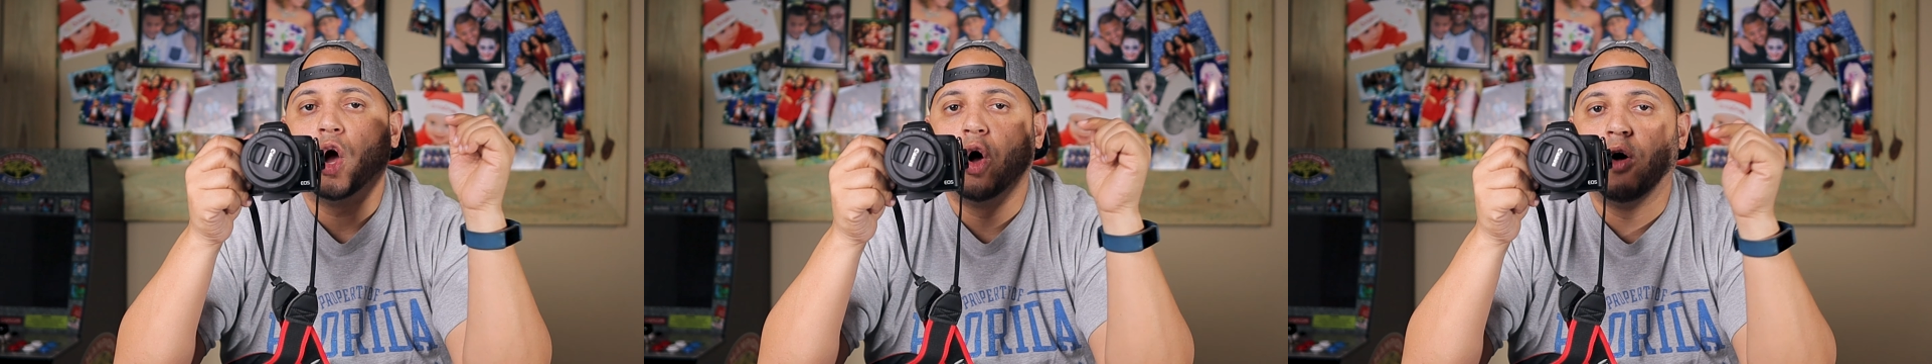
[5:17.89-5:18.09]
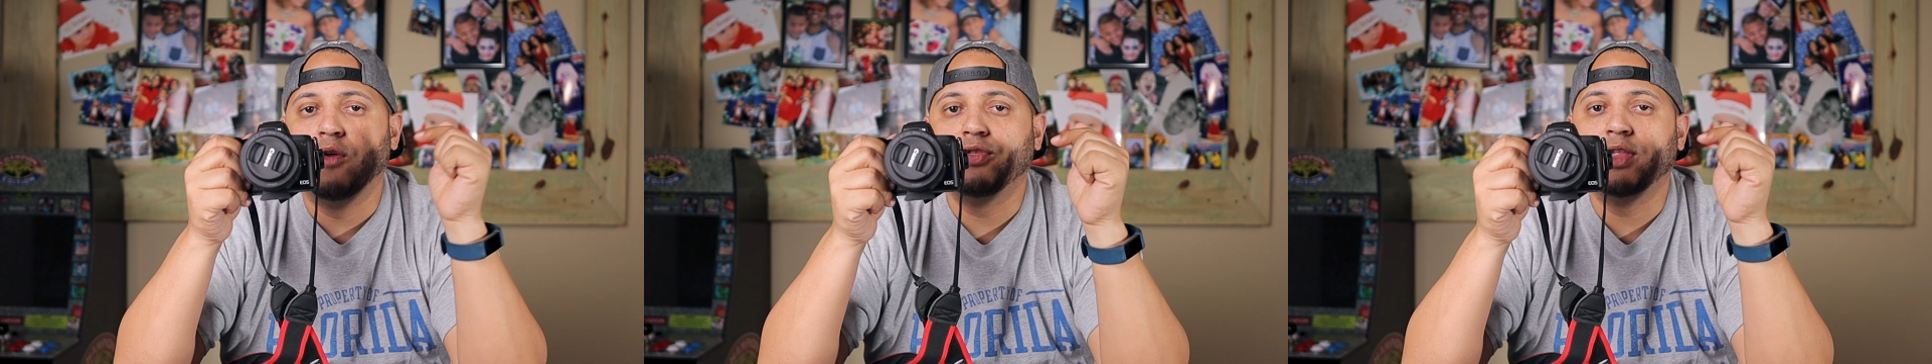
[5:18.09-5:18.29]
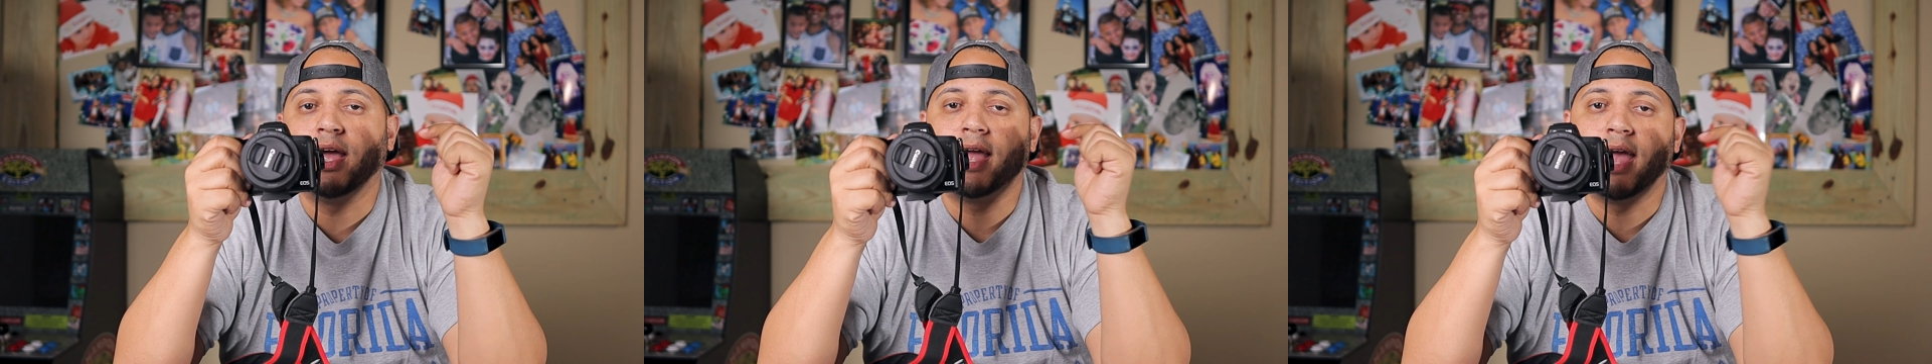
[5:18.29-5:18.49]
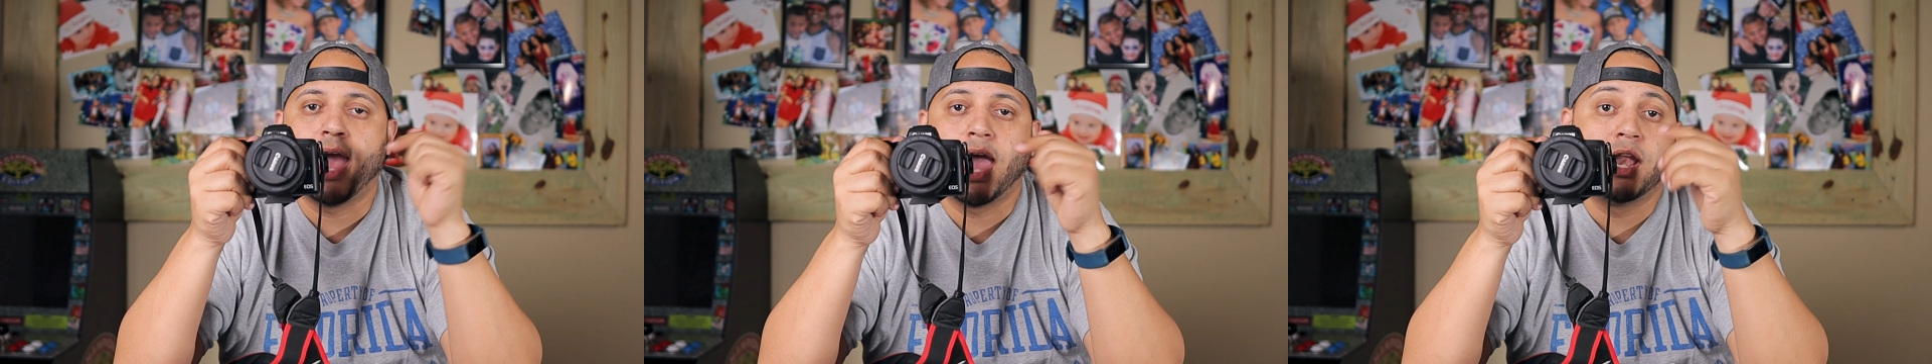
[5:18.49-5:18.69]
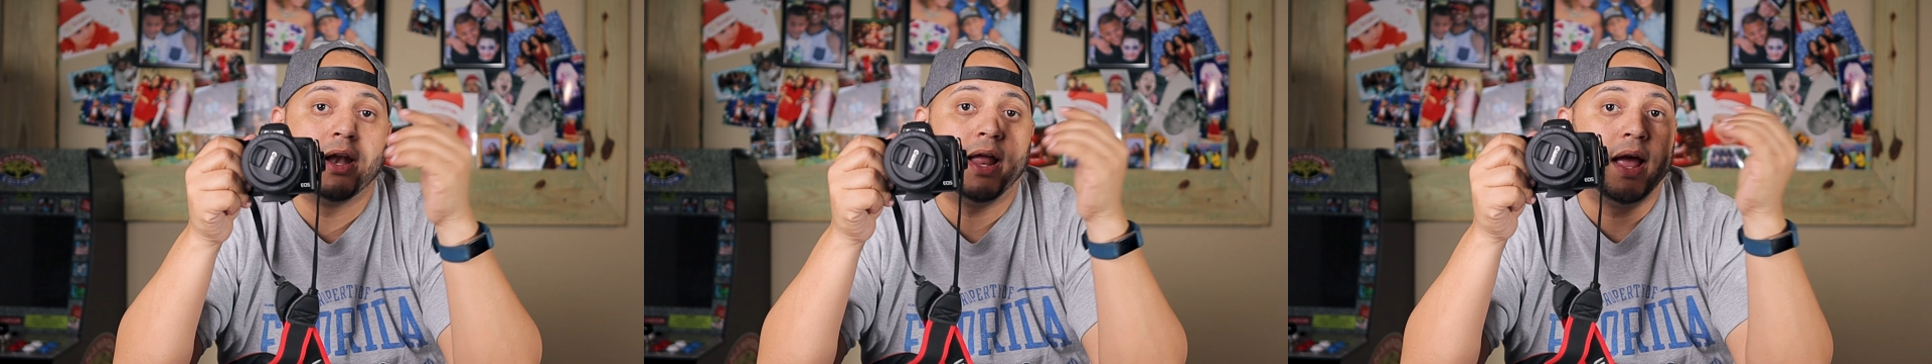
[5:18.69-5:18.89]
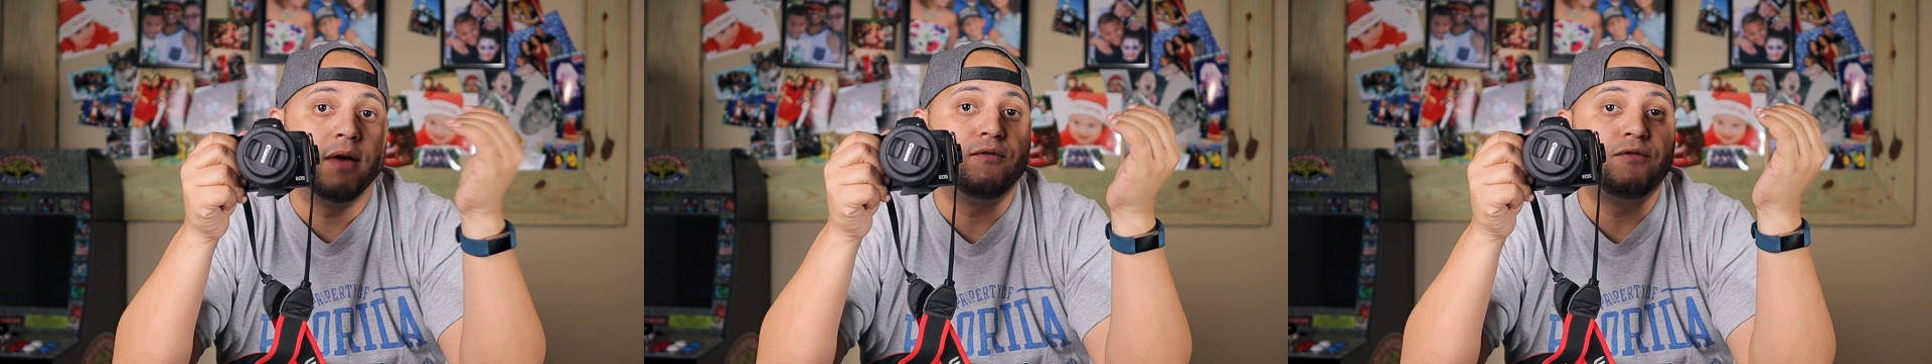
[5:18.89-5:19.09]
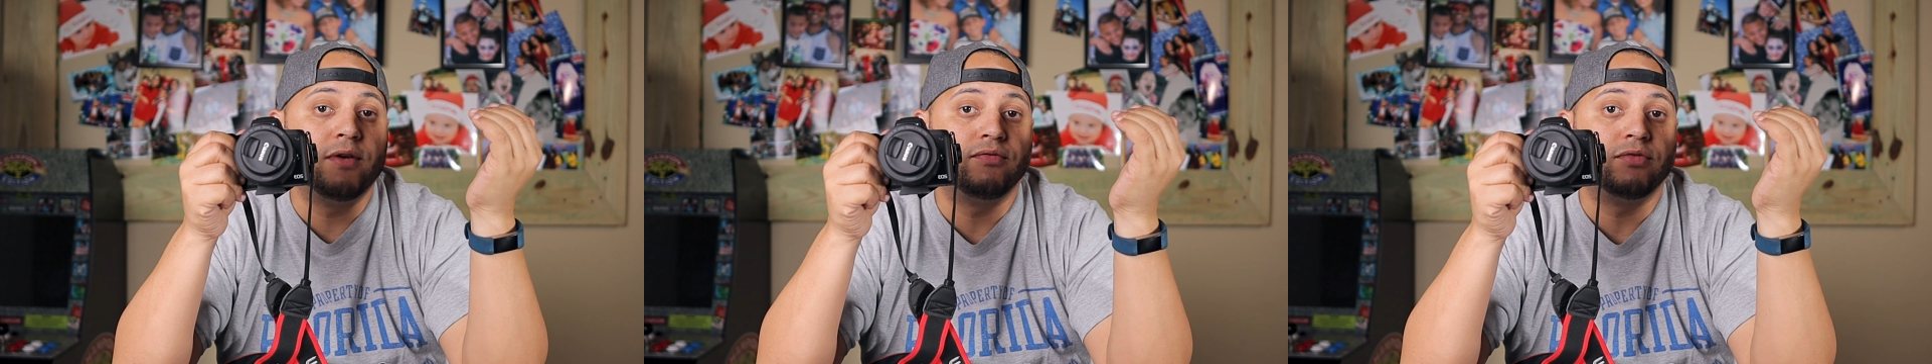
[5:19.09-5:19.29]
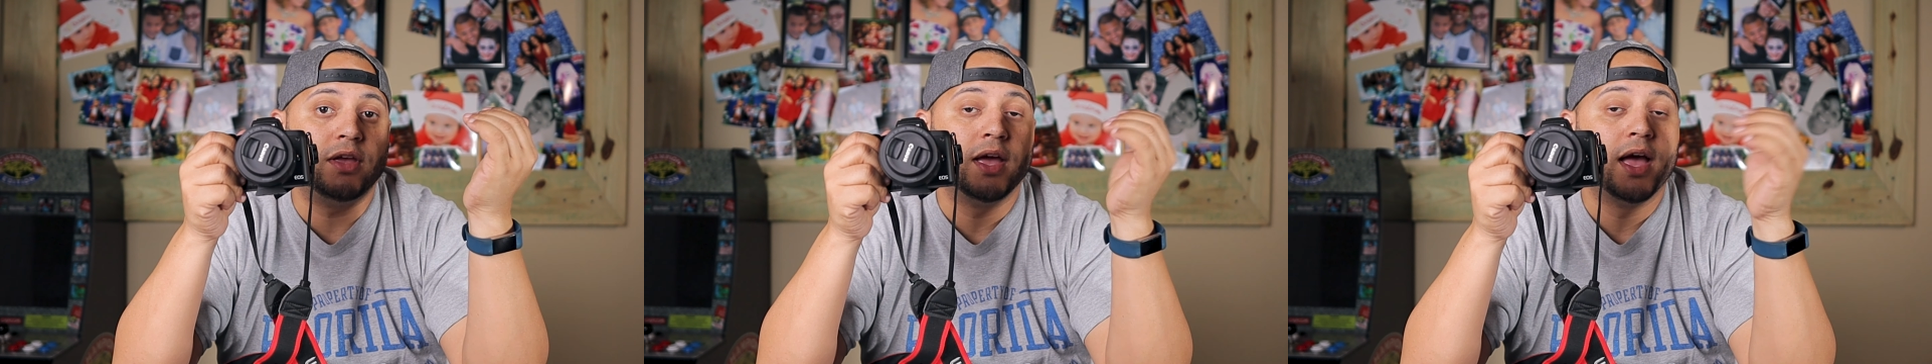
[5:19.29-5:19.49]
on the Canon
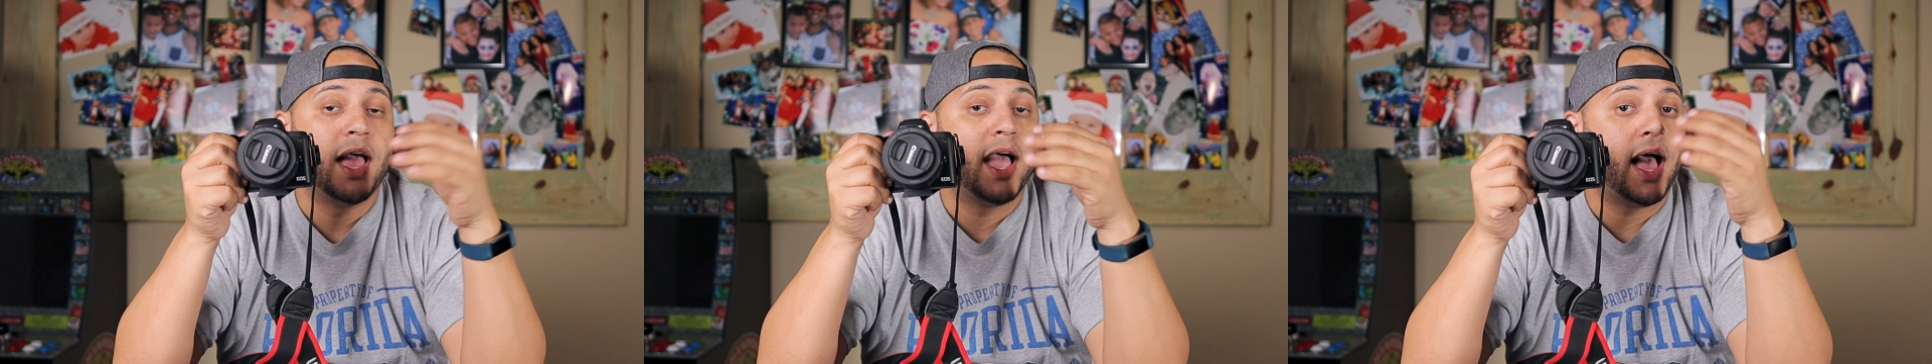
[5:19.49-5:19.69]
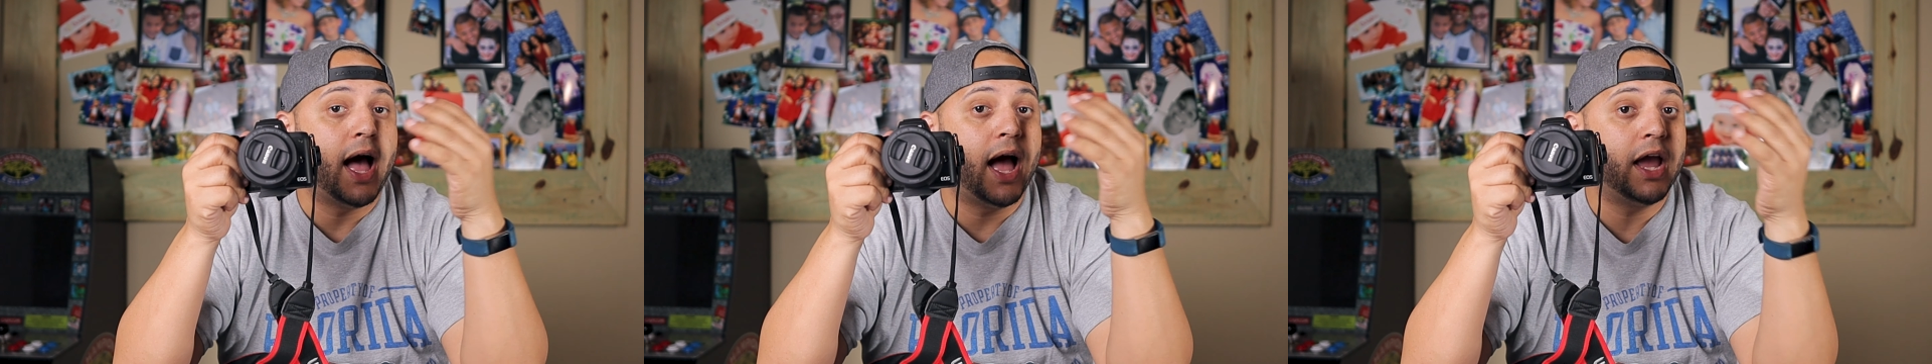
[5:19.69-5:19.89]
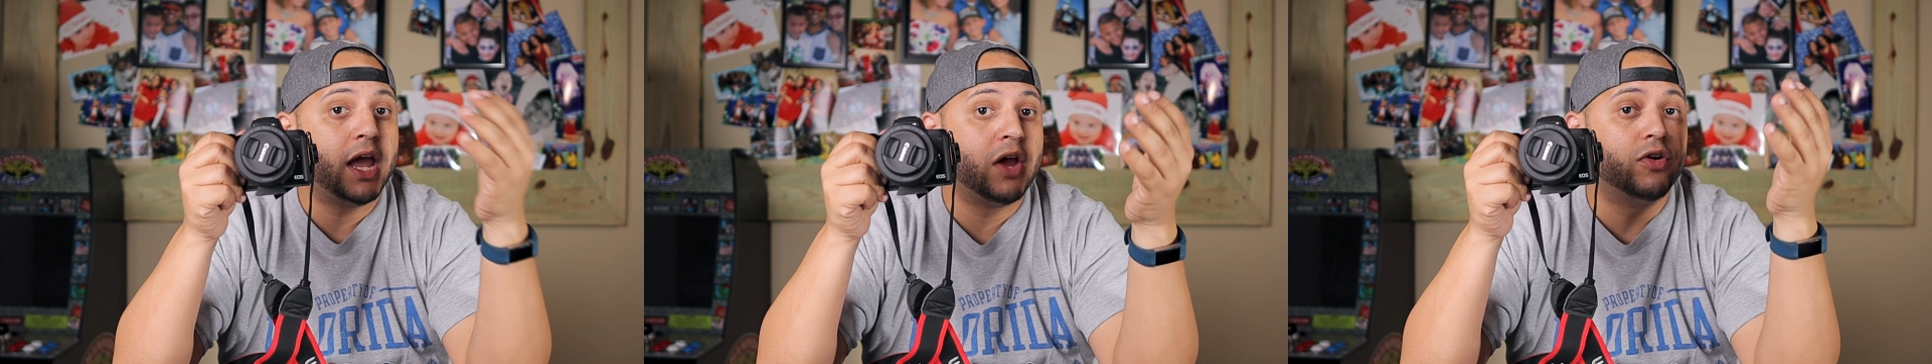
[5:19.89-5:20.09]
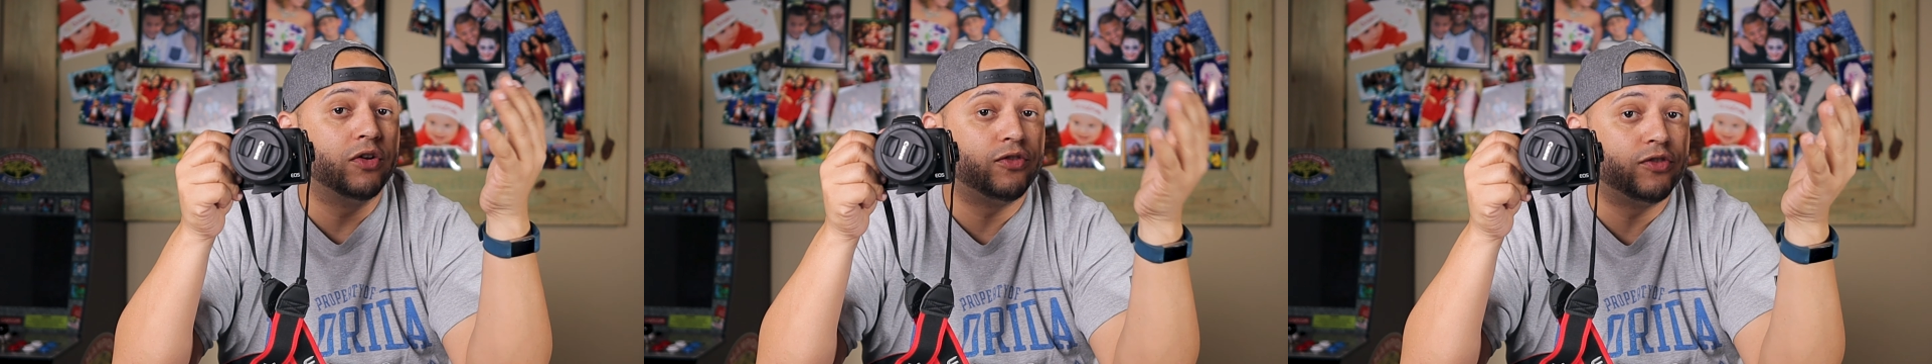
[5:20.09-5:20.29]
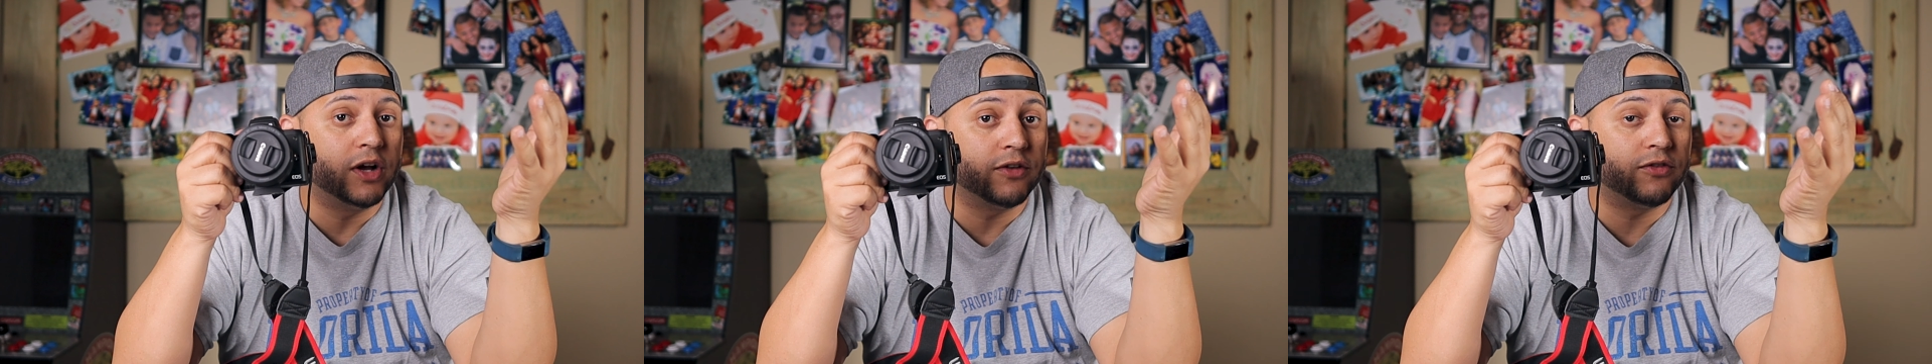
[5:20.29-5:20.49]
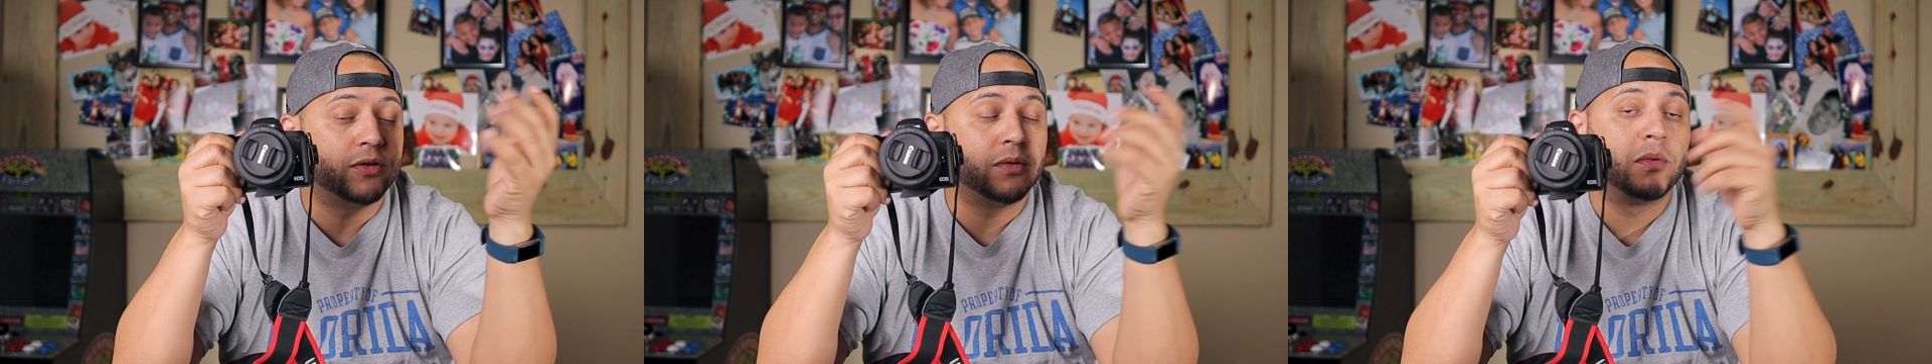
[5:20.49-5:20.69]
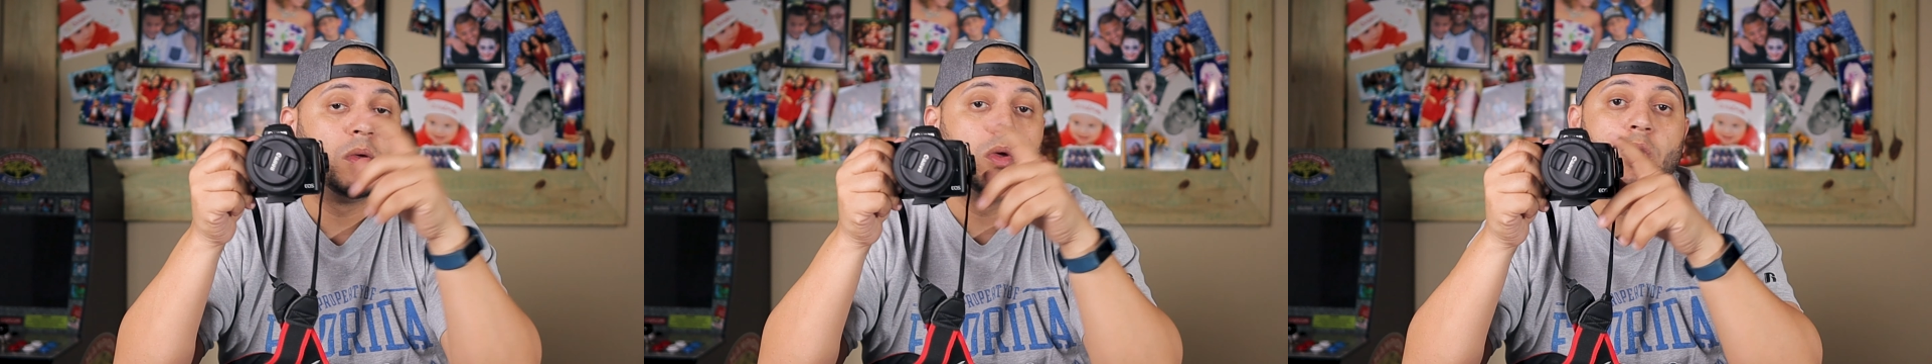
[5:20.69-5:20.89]
M50? I hear it sucks.